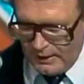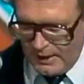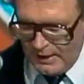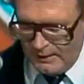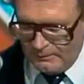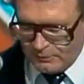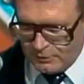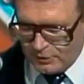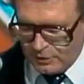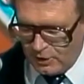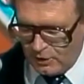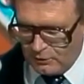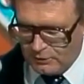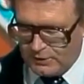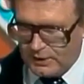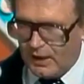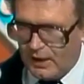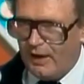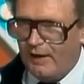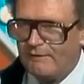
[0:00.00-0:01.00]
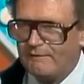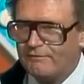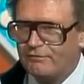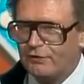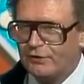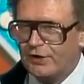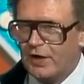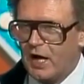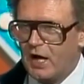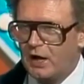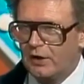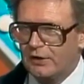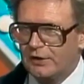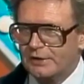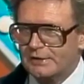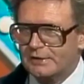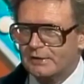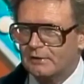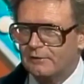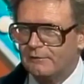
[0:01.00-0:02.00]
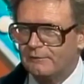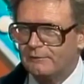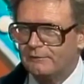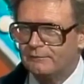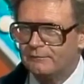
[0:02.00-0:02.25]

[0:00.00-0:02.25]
game show, Dive for Dollars. Yeah.